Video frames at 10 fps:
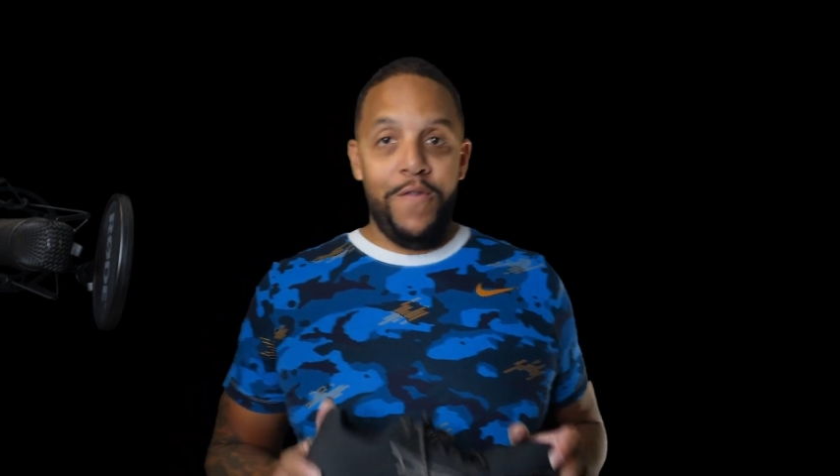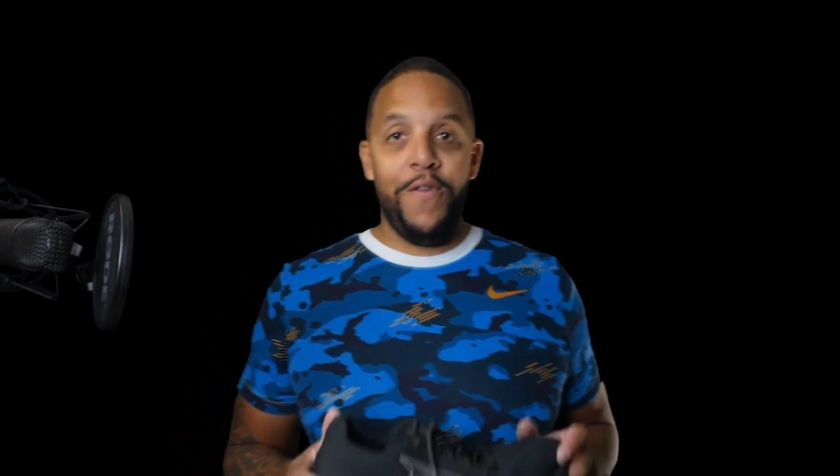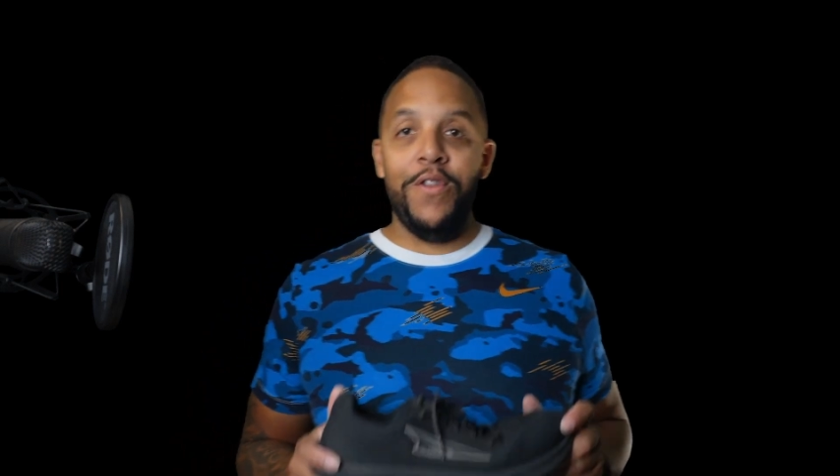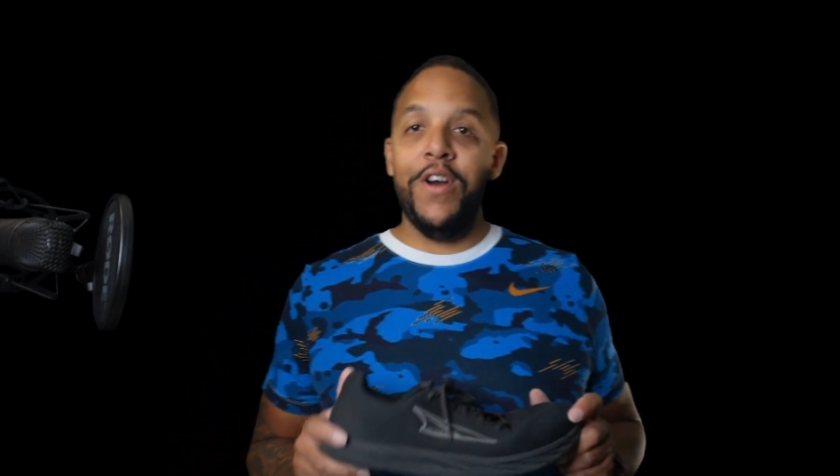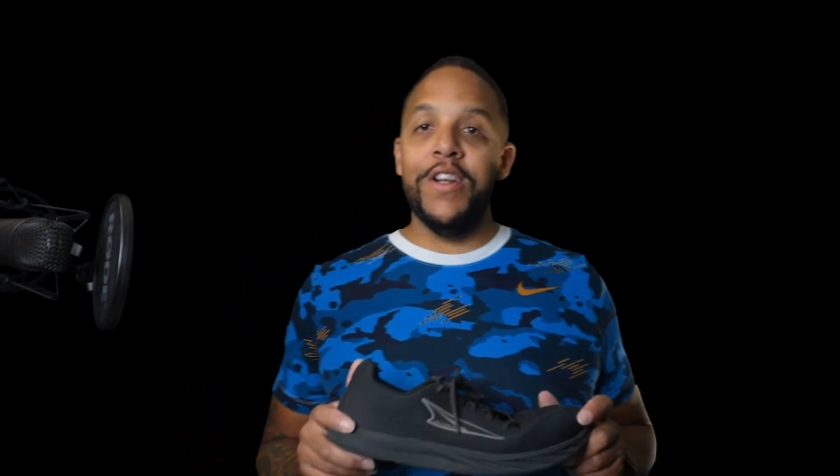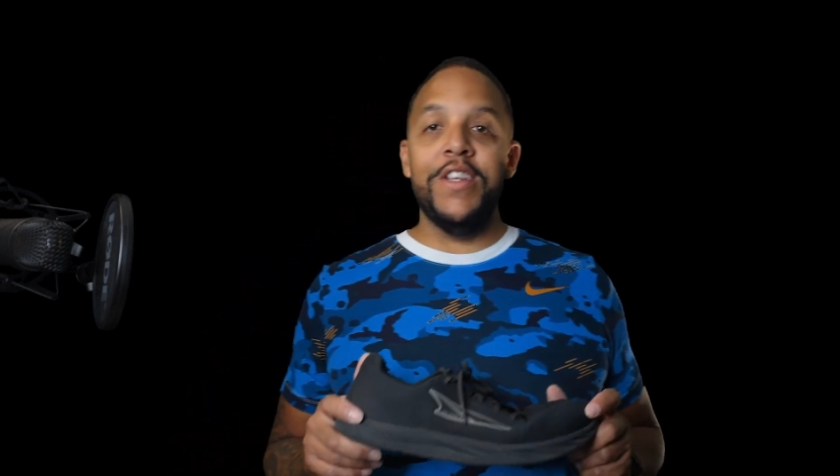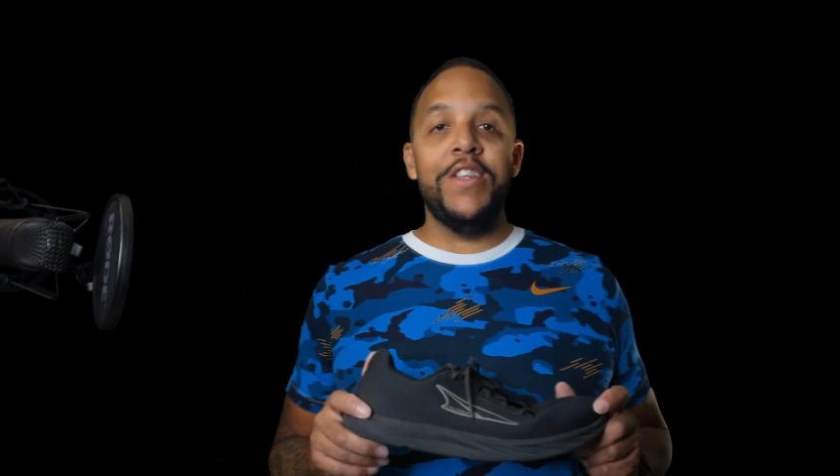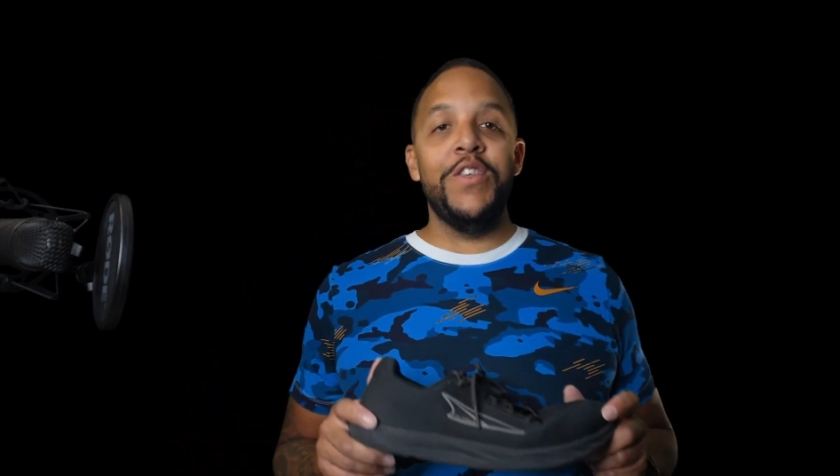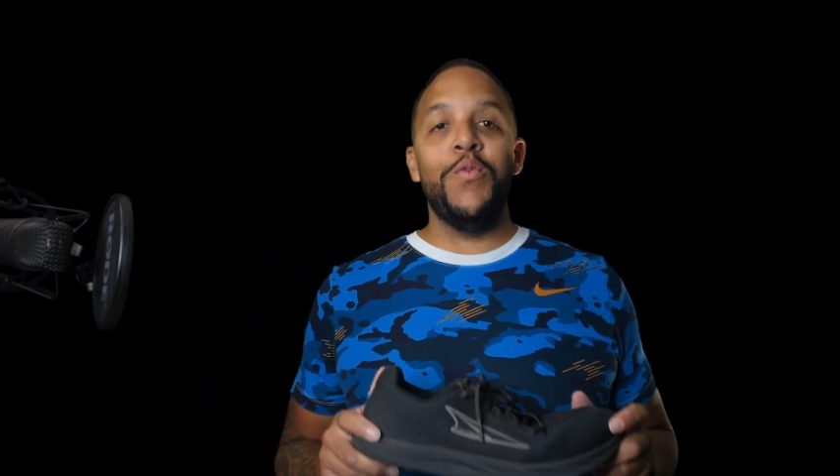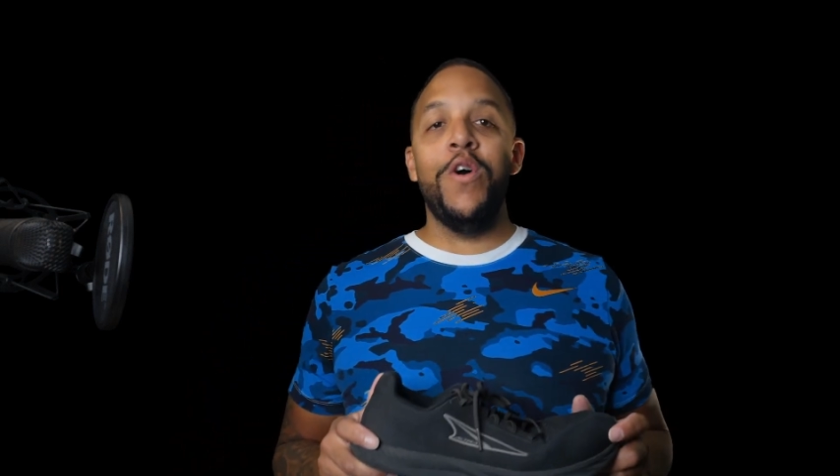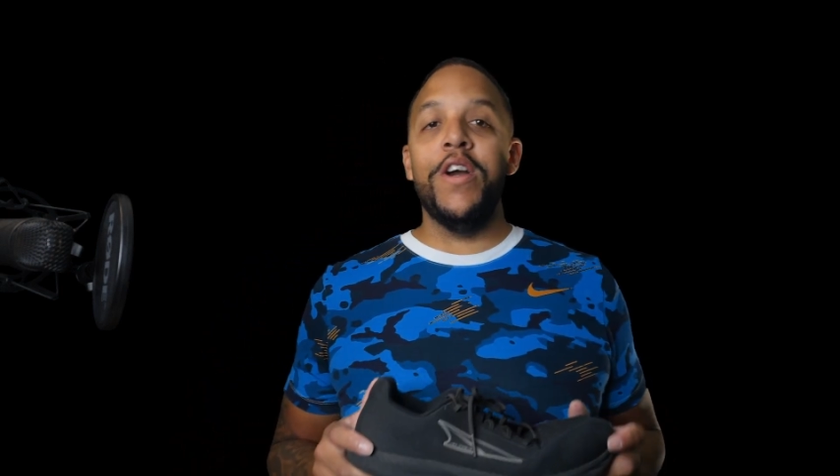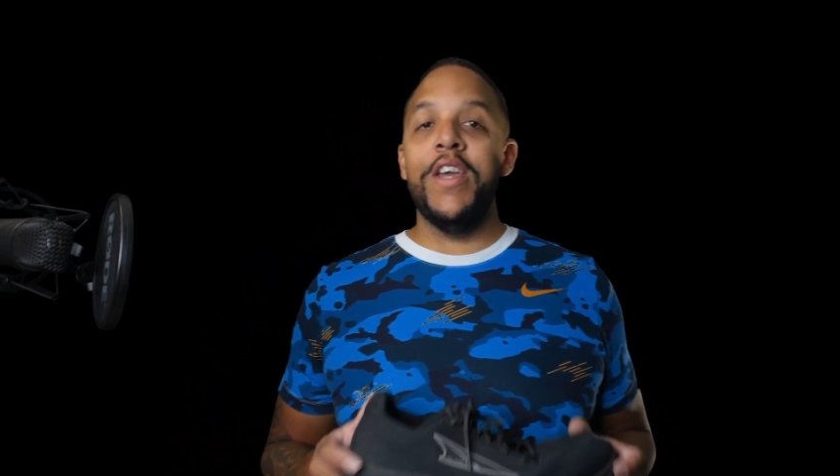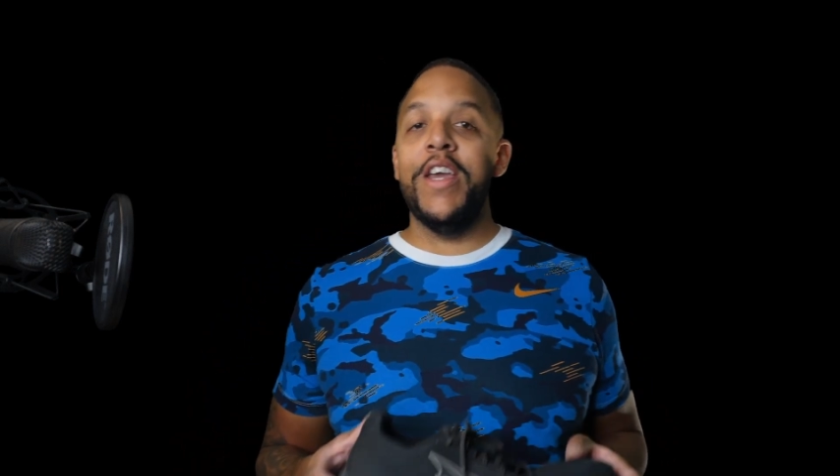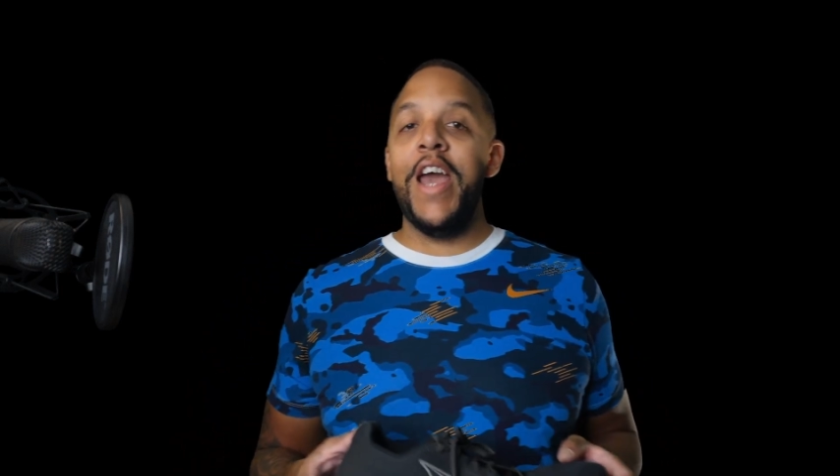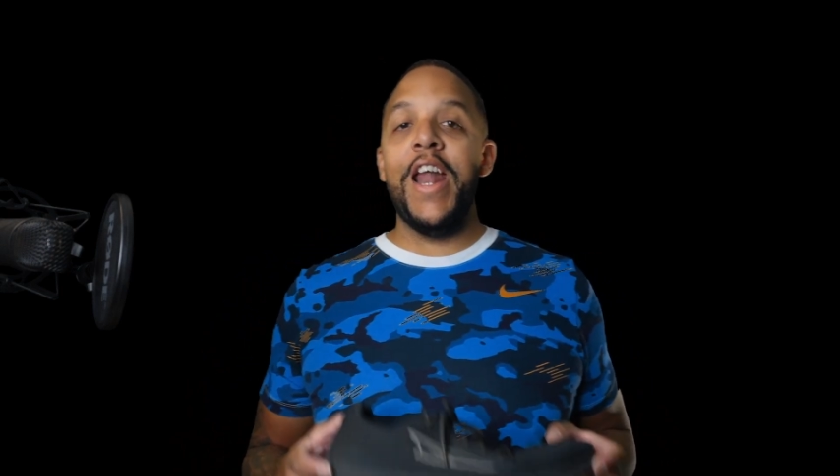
for long distance walking,